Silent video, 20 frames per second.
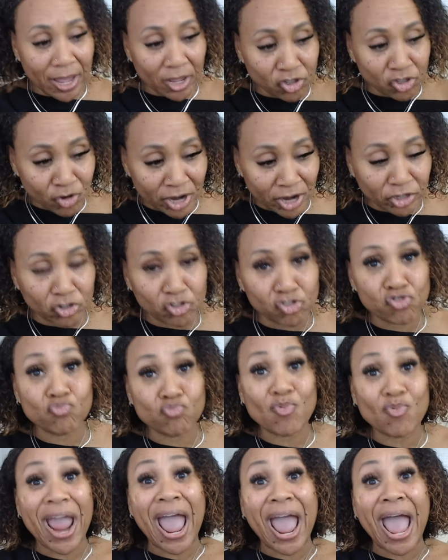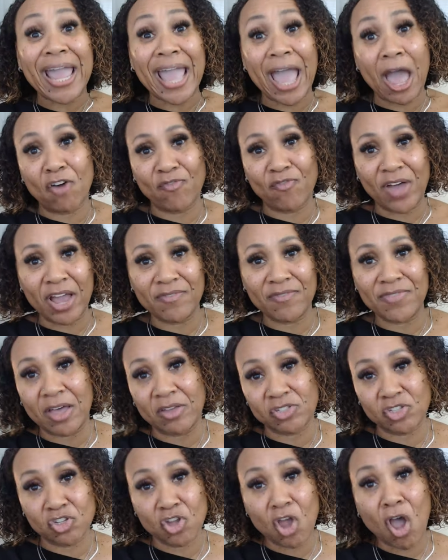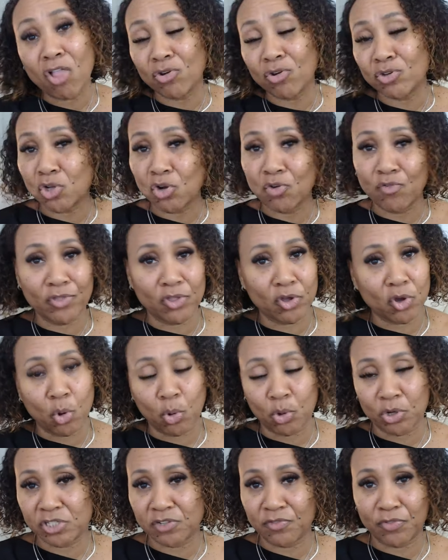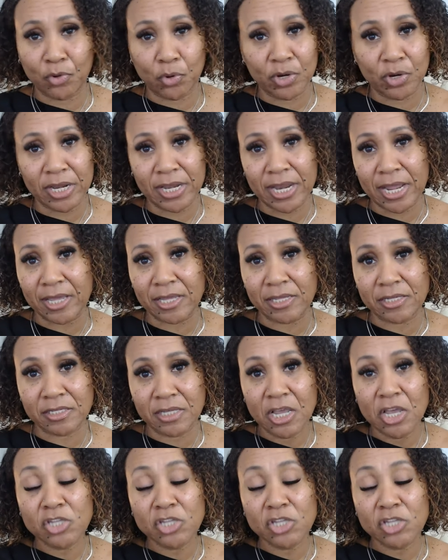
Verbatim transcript: And trying to drag out five thousand dollars over the course of thirty days.